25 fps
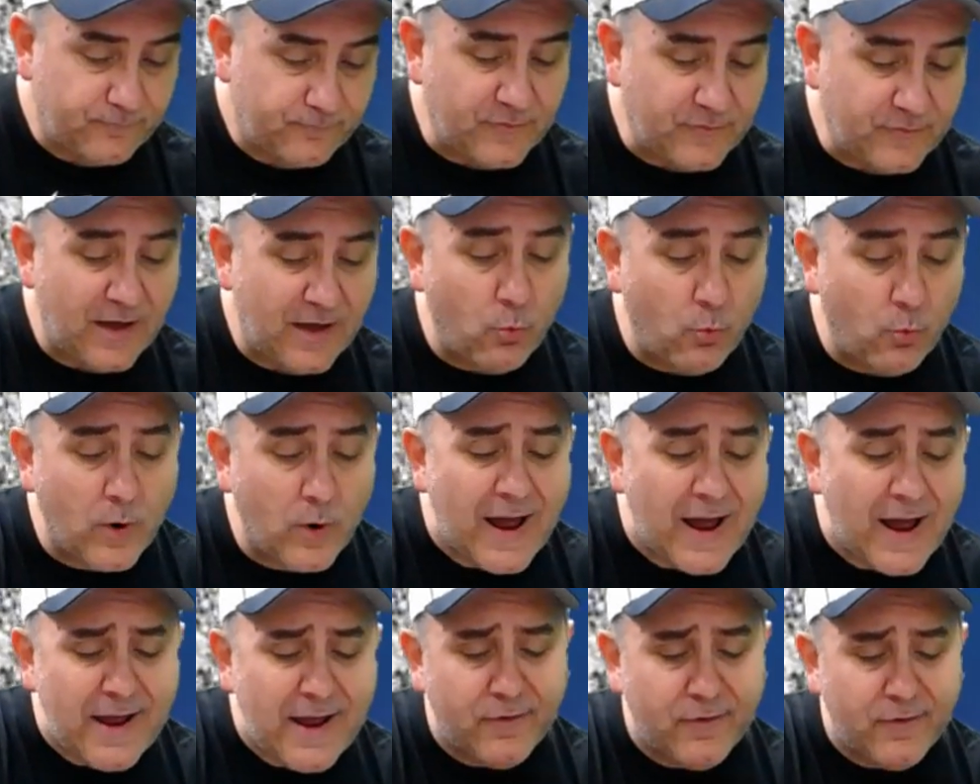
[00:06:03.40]
what I
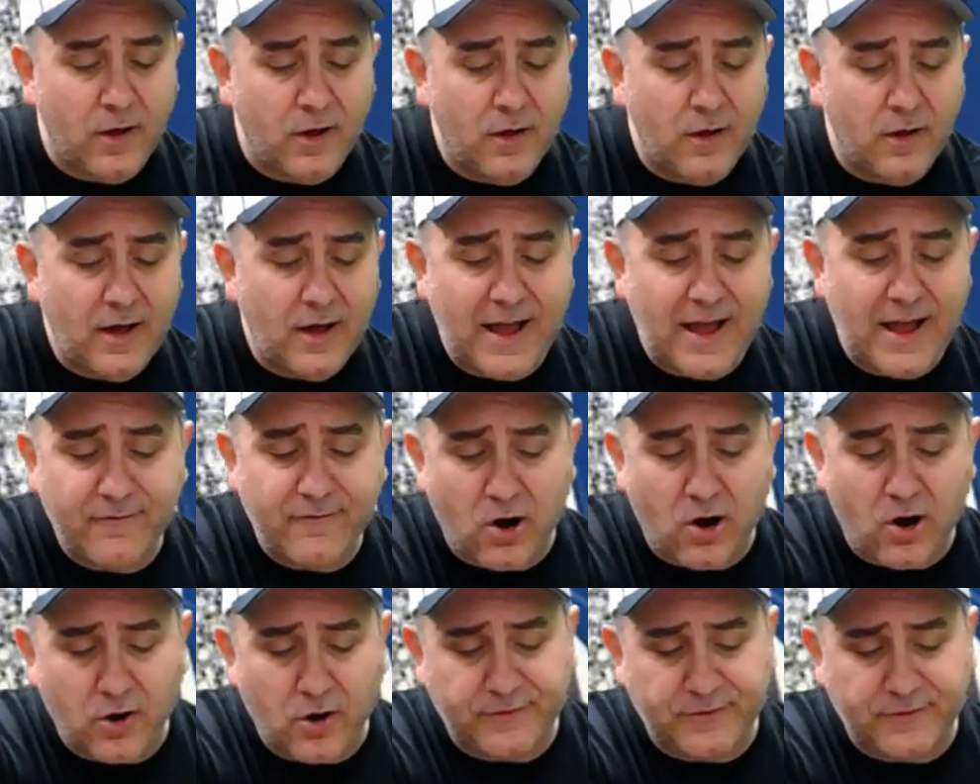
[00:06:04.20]
have a
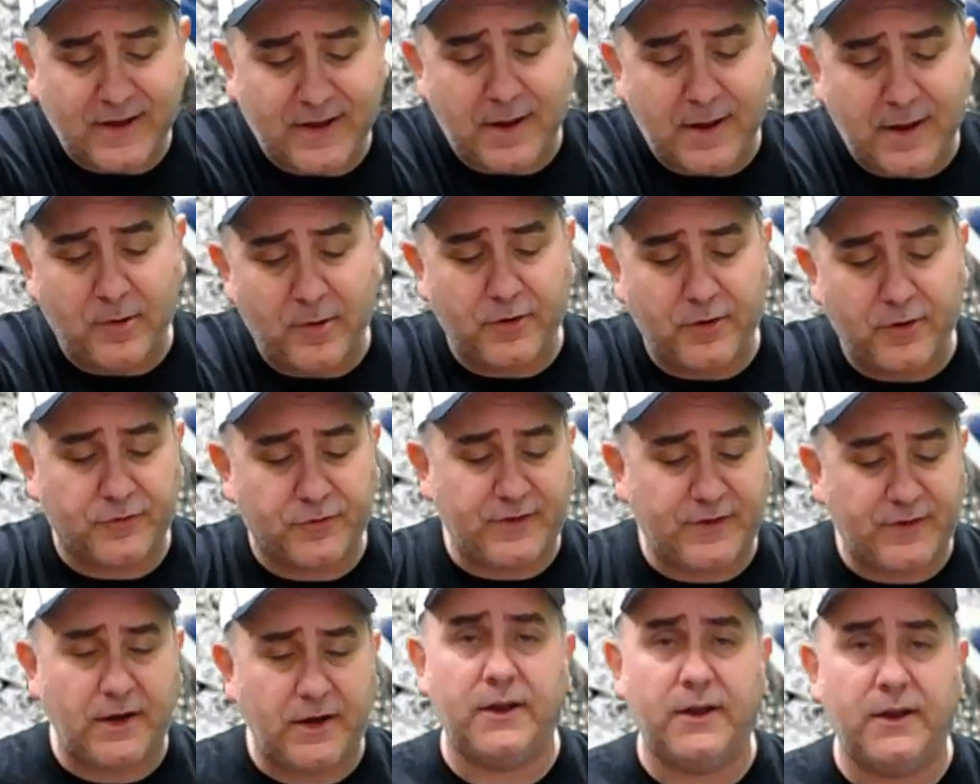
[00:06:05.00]
hard time
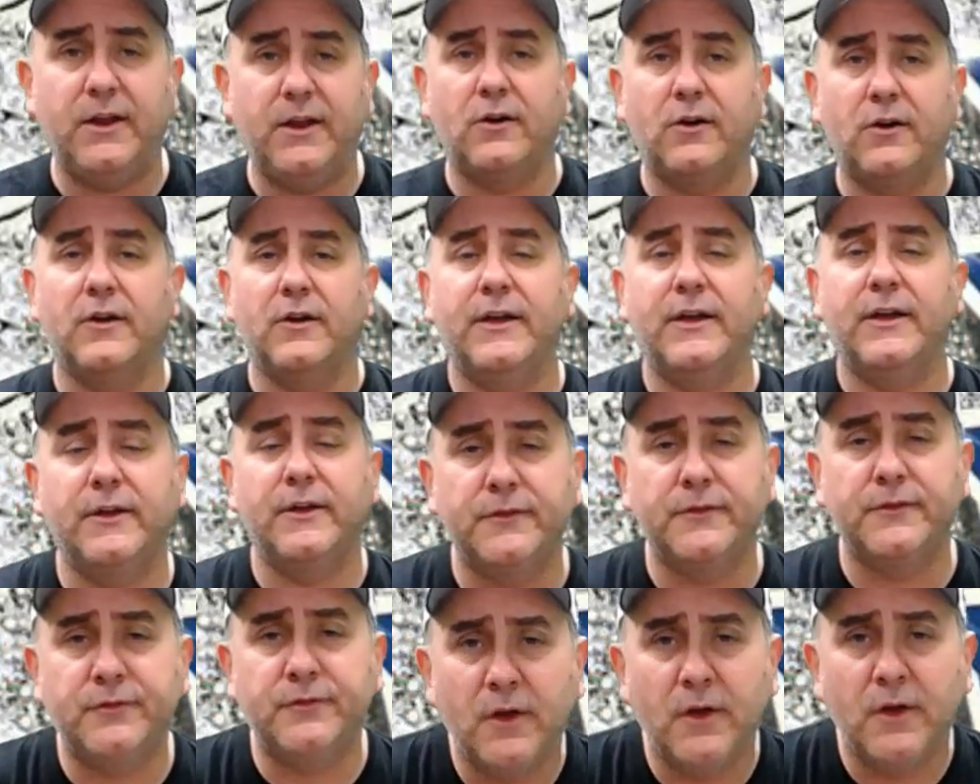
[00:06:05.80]
understanding here
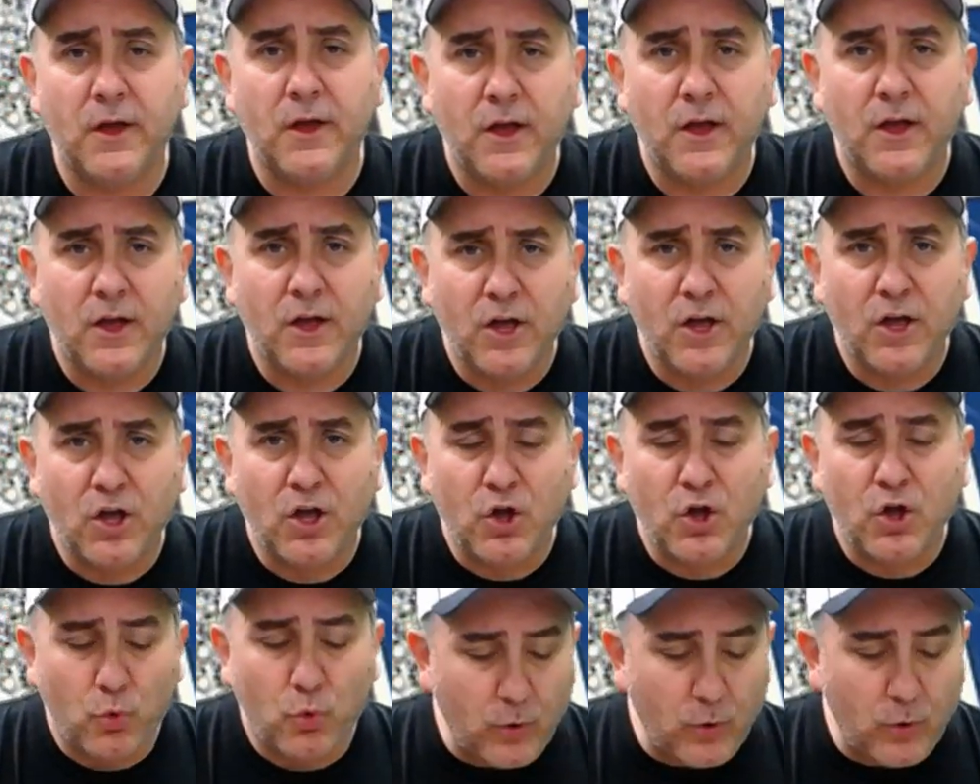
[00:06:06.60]
is
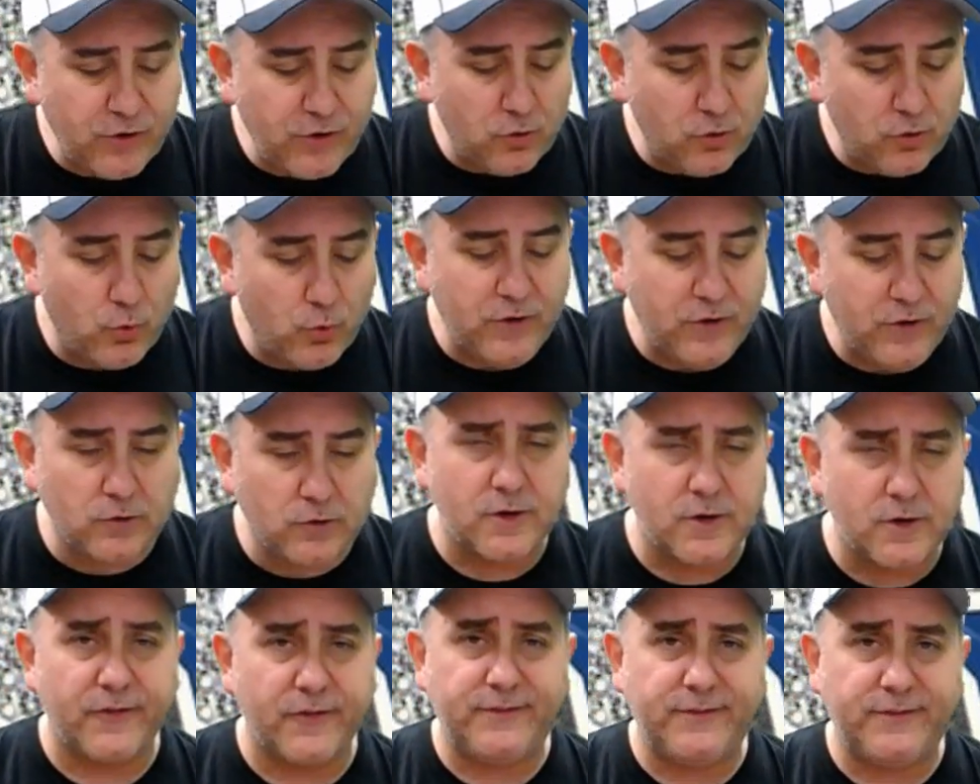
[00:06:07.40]
when you look
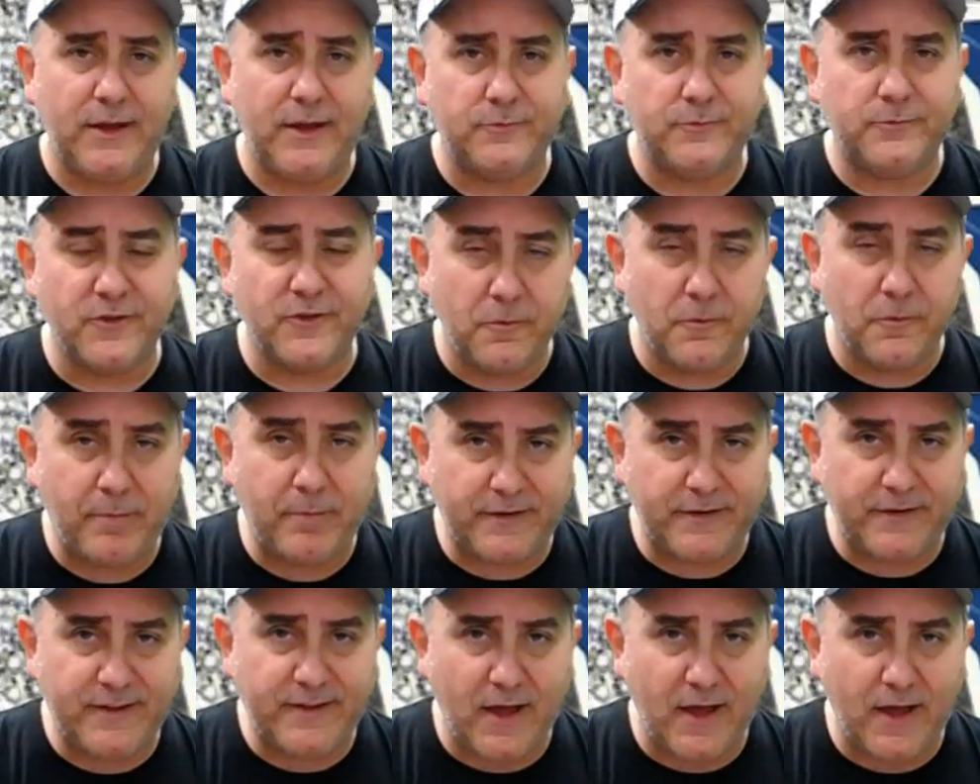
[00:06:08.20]
at the teams in the Big
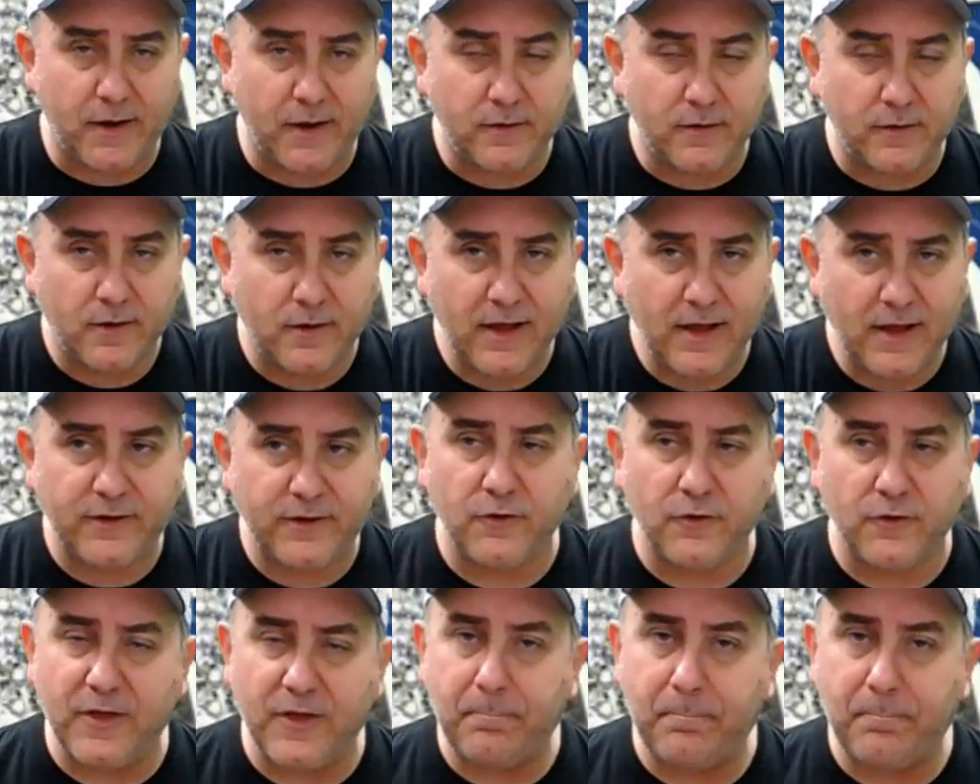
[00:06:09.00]
Ten, and
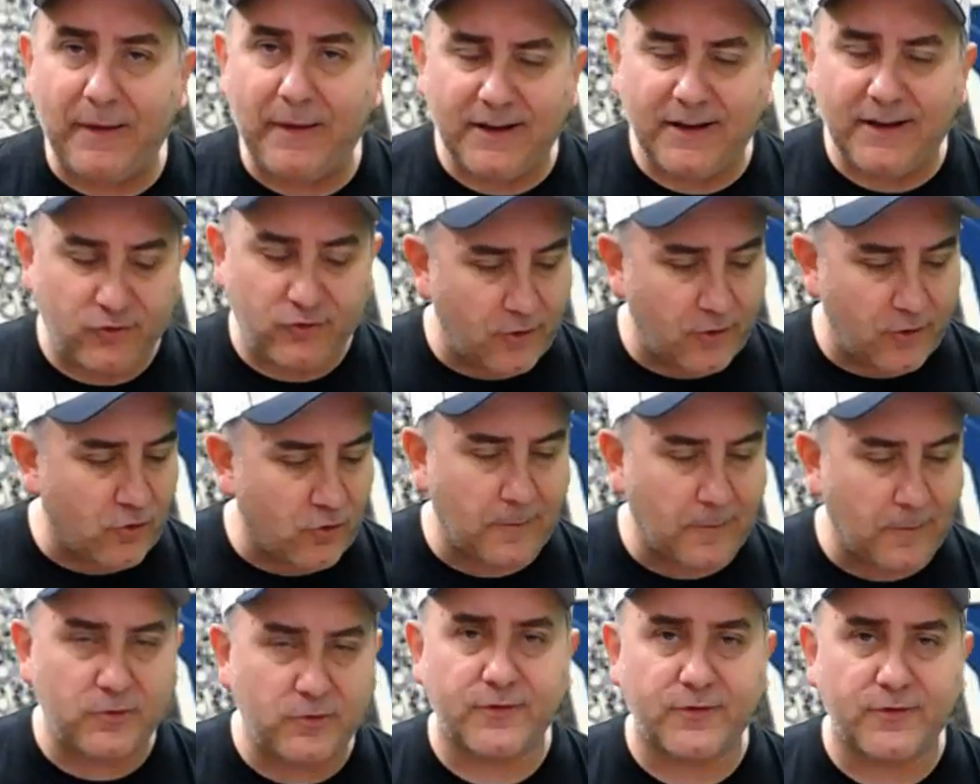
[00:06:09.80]
they beat each other up,
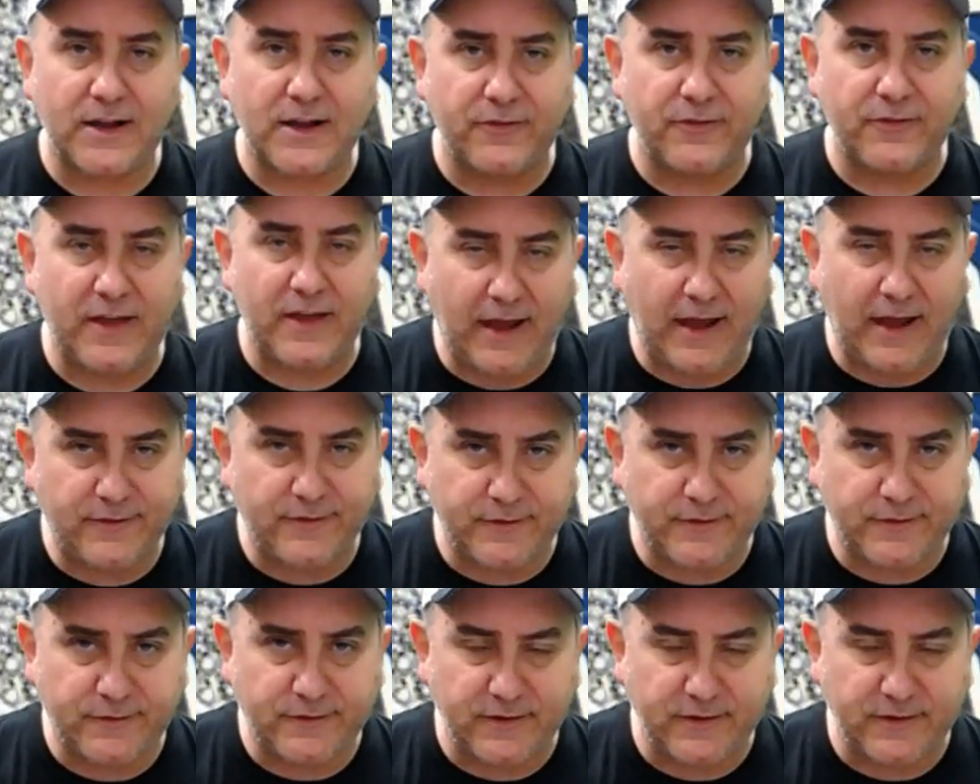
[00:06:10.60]
just like in the
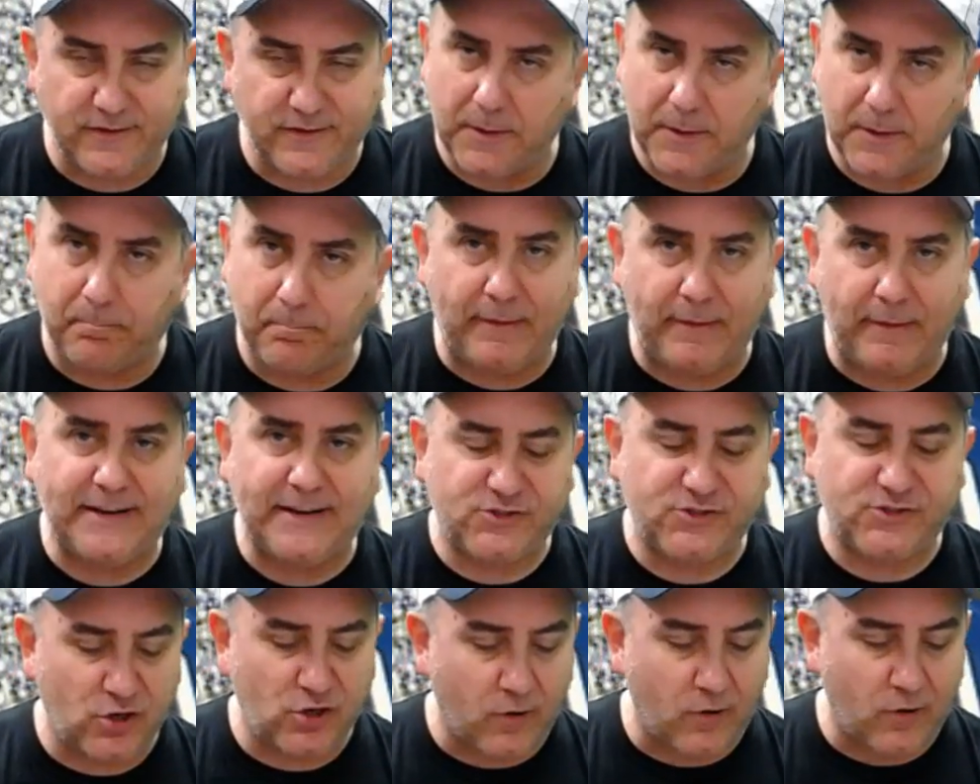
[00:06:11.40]
ACC, they beat each
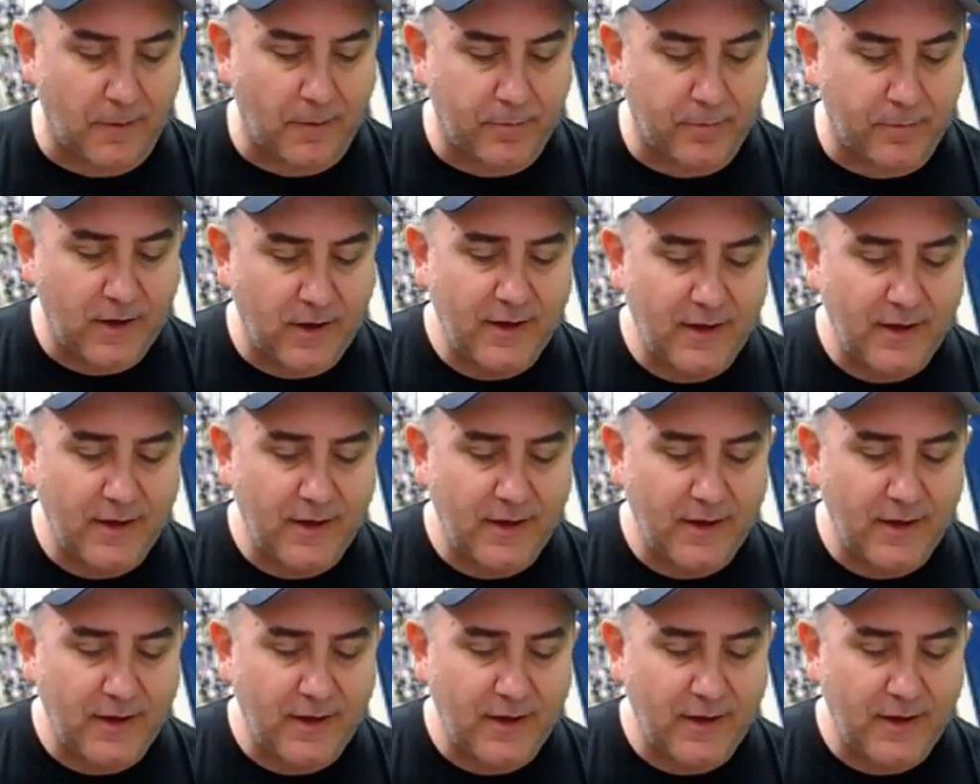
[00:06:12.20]
other up.